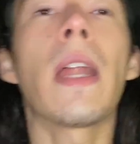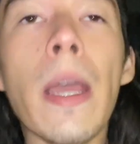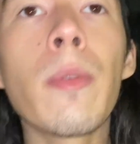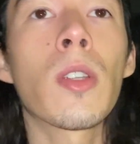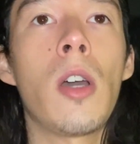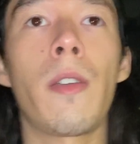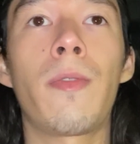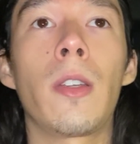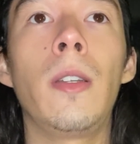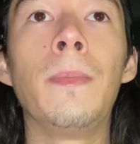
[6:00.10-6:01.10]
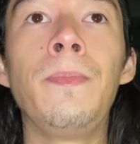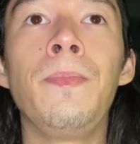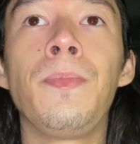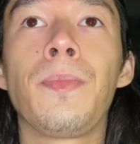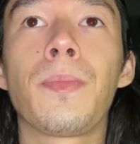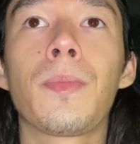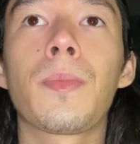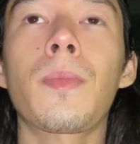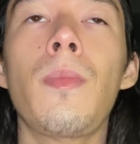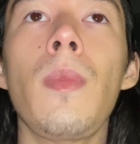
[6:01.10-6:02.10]
I was offered,
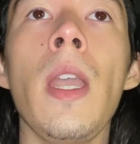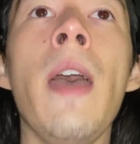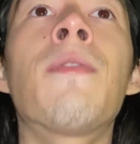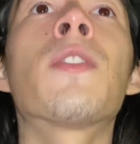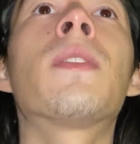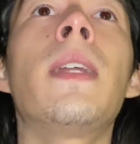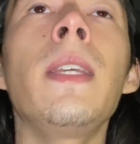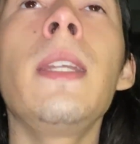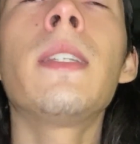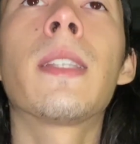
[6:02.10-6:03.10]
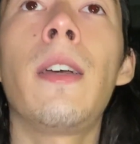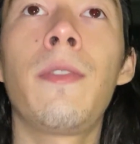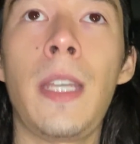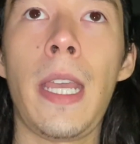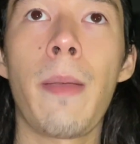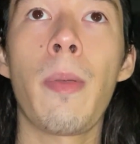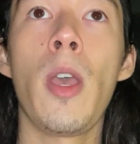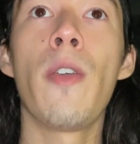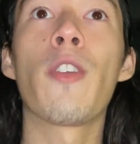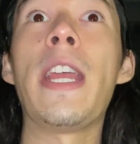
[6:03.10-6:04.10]
after sending in a self-tape
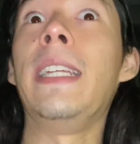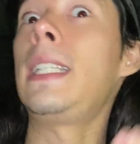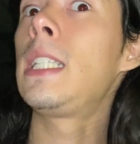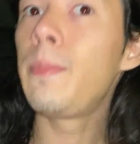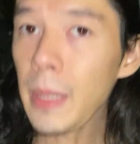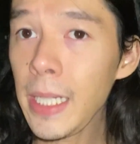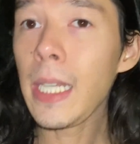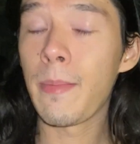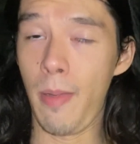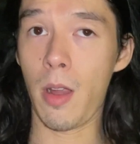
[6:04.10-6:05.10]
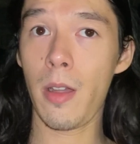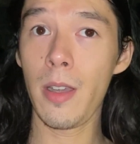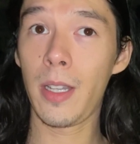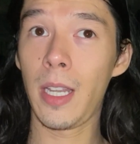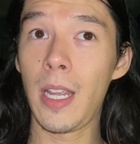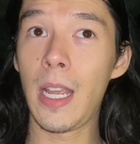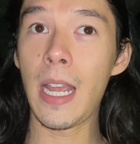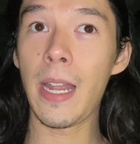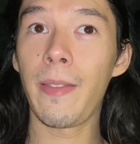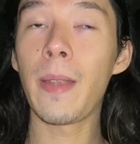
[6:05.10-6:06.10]
for a speaking part,
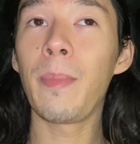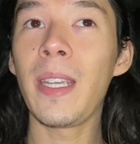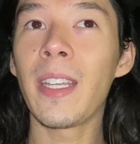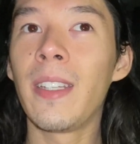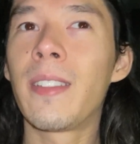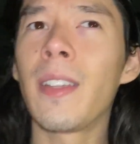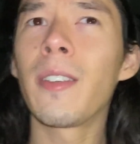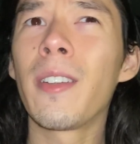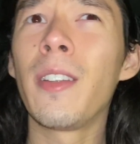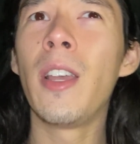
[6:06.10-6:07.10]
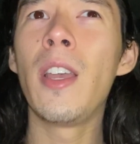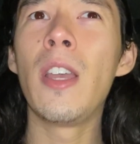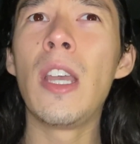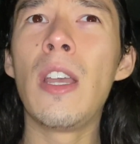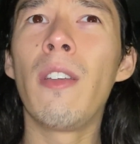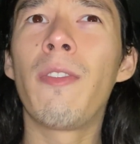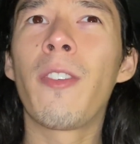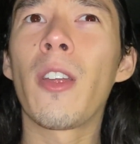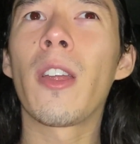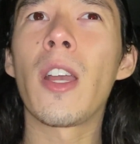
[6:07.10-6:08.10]
and then being considered
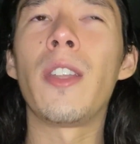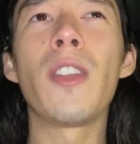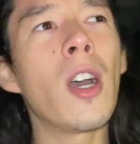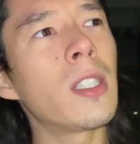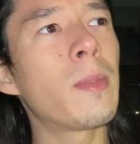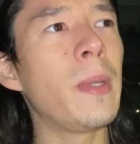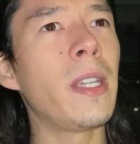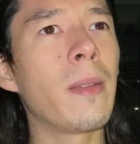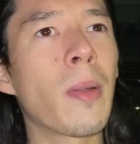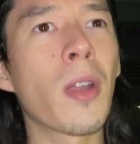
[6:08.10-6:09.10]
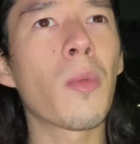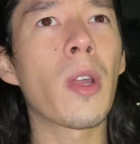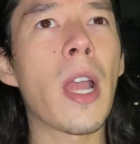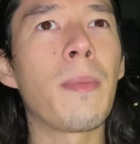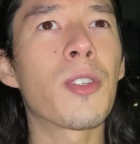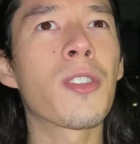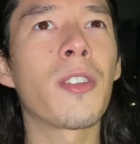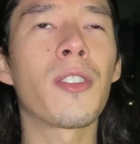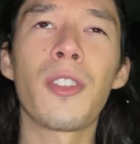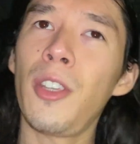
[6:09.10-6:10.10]
for a non-speaking part where I'm just on
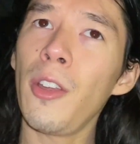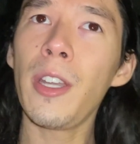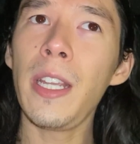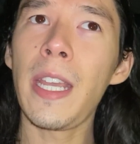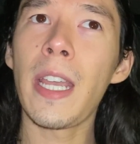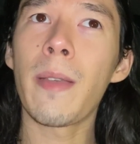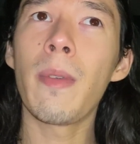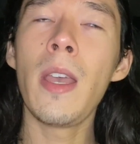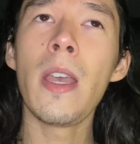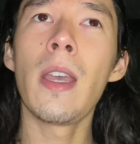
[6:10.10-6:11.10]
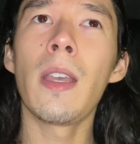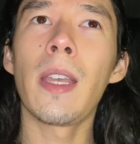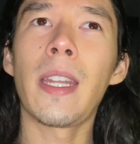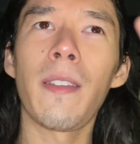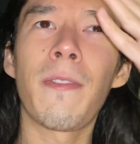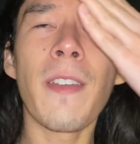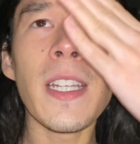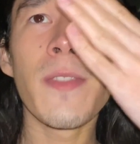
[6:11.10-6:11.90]
a security cam getting face